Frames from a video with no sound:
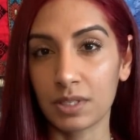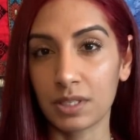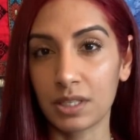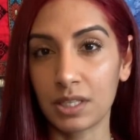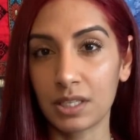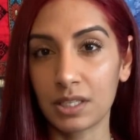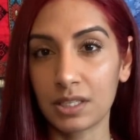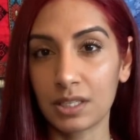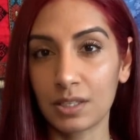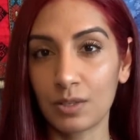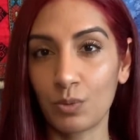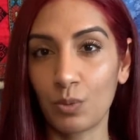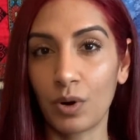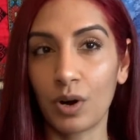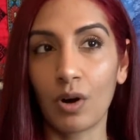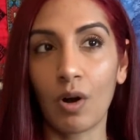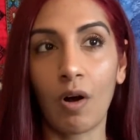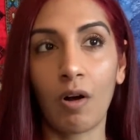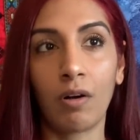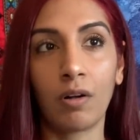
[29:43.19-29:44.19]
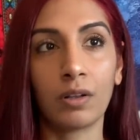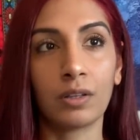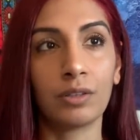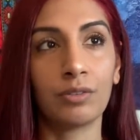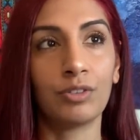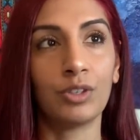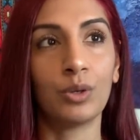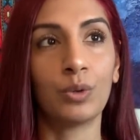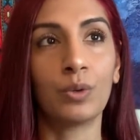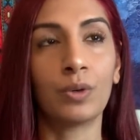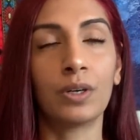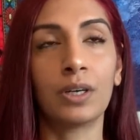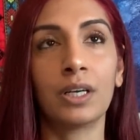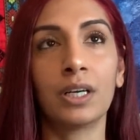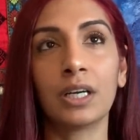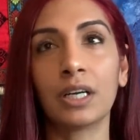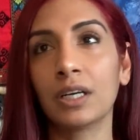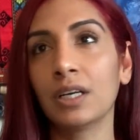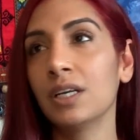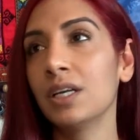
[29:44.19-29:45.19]
This is where all of
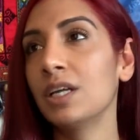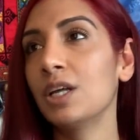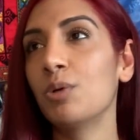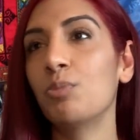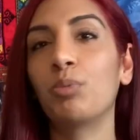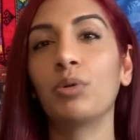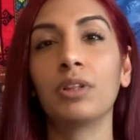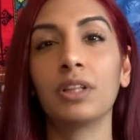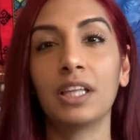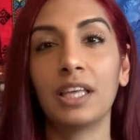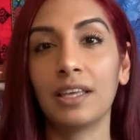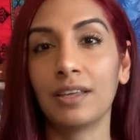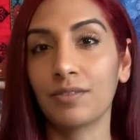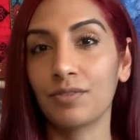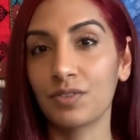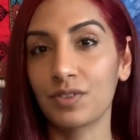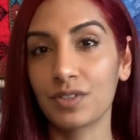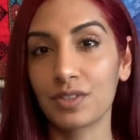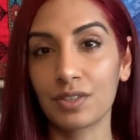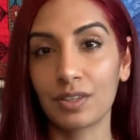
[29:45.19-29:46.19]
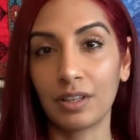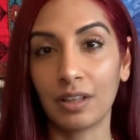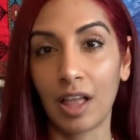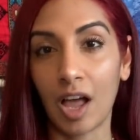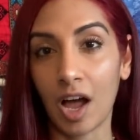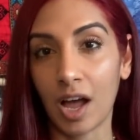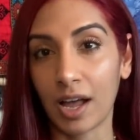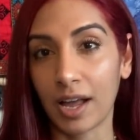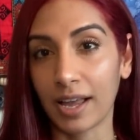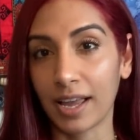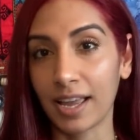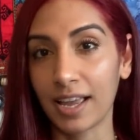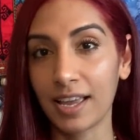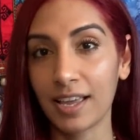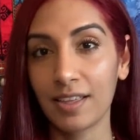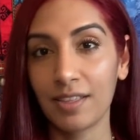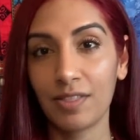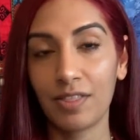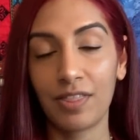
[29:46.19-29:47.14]
your beliefs lie.